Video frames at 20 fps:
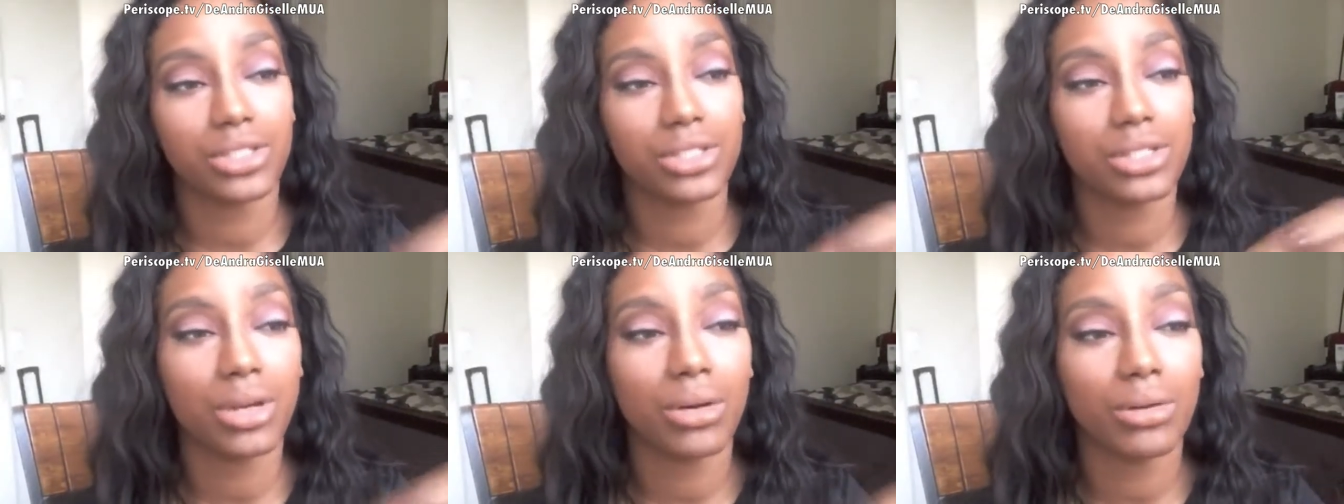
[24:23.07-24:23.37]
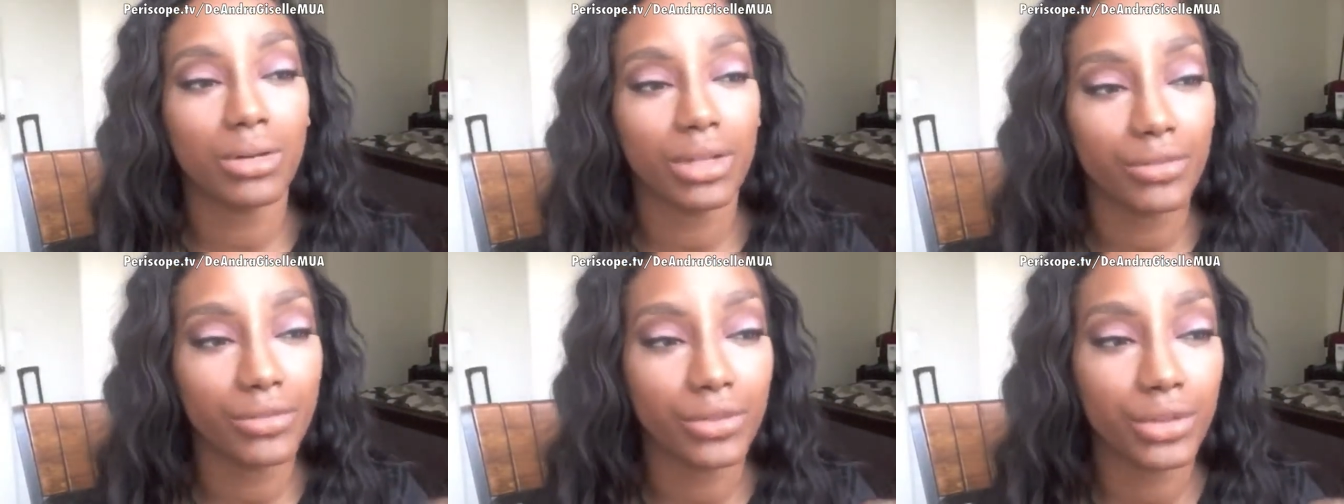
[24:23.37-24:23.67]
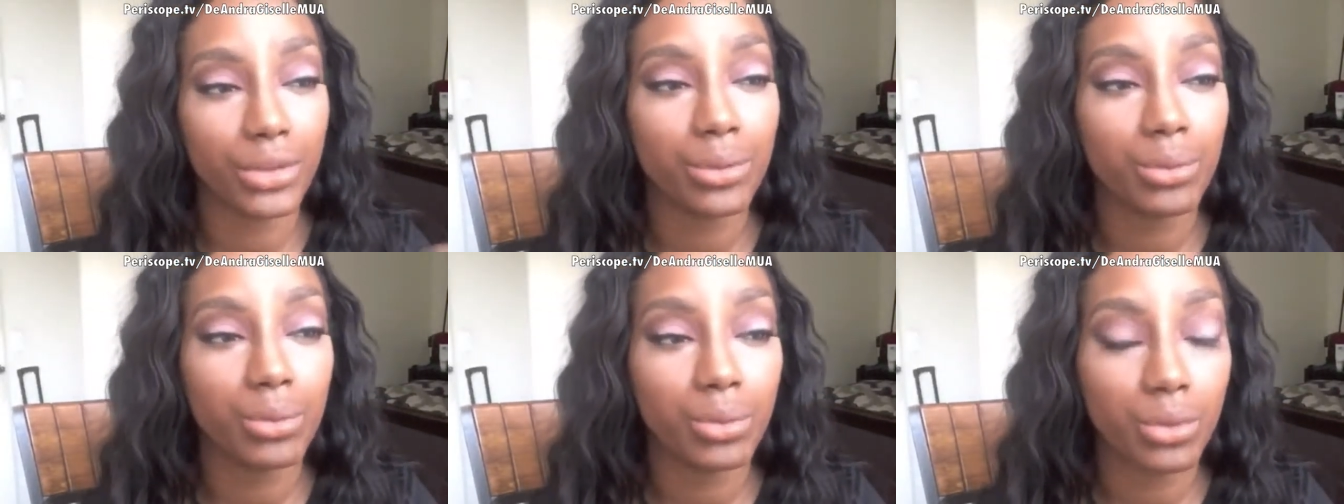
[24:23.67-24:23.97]
so if
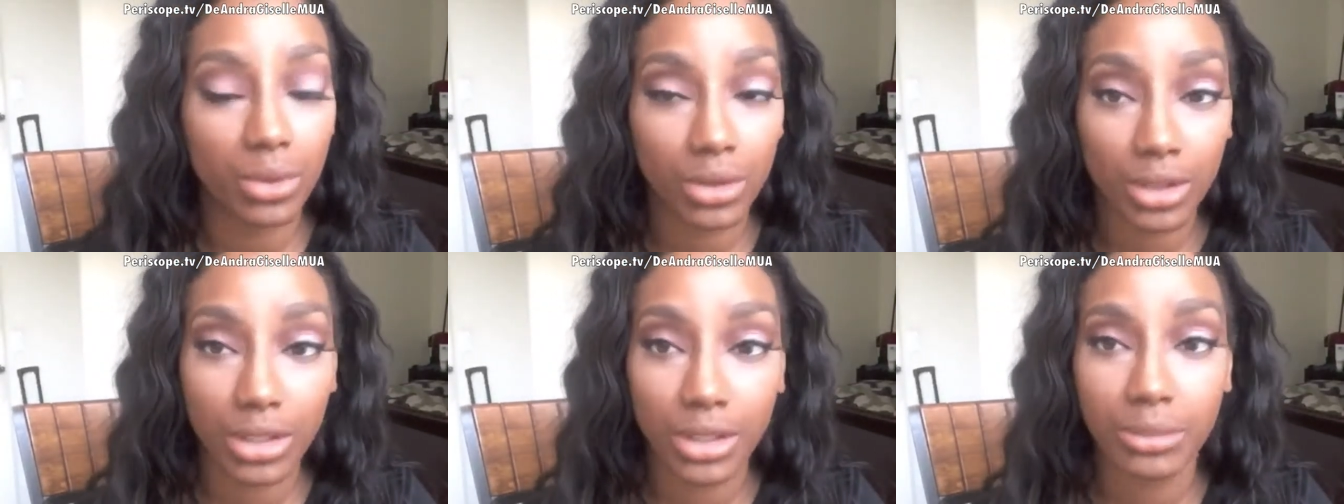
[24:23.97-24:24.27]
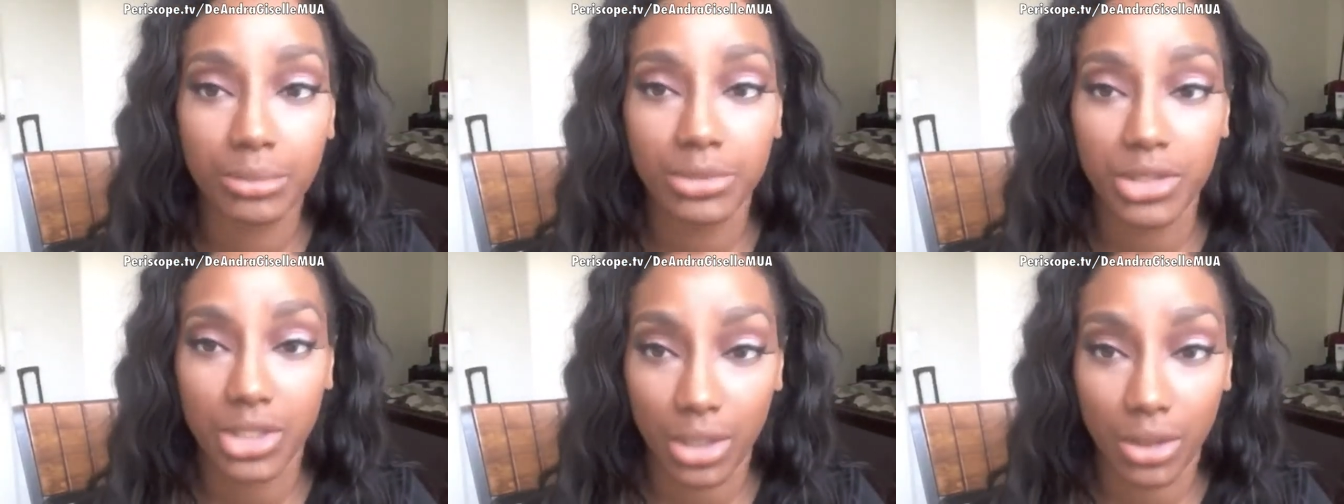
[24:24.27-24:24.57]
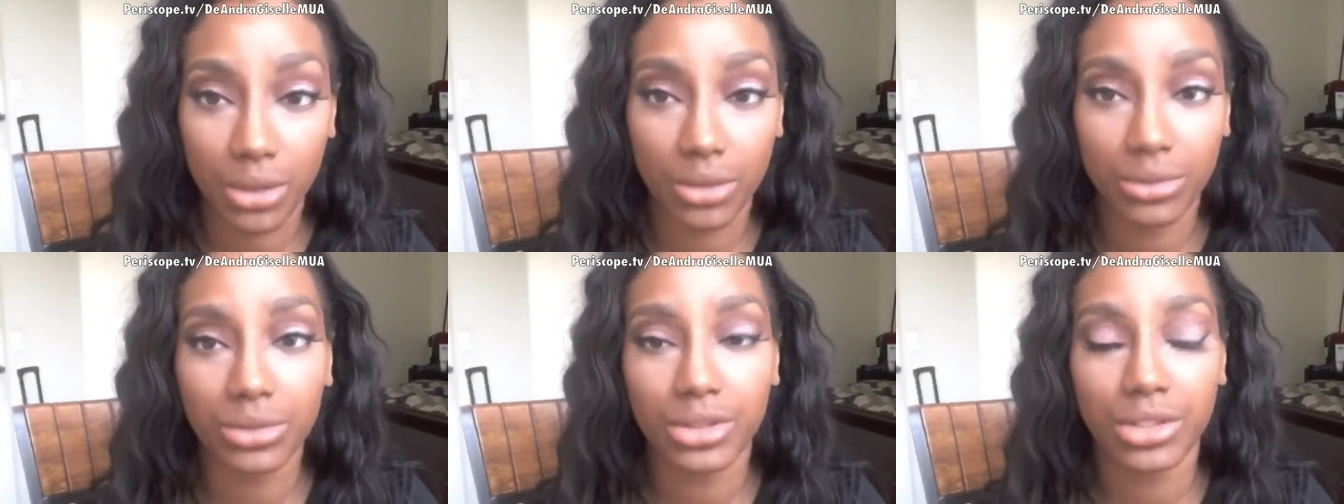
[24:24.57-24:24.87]
you're warm
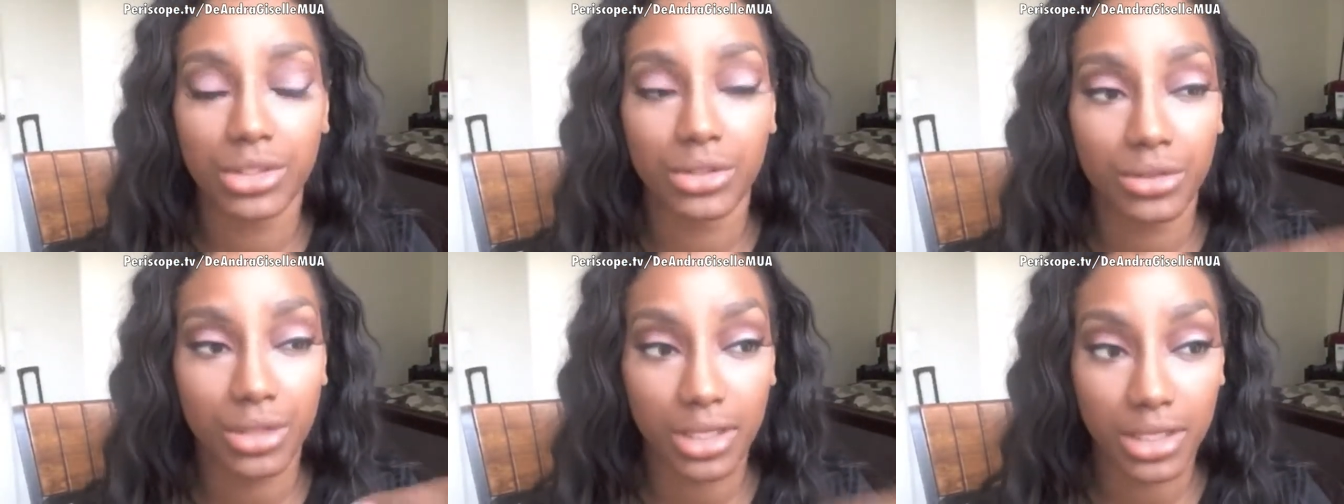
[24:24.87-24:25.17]
toned your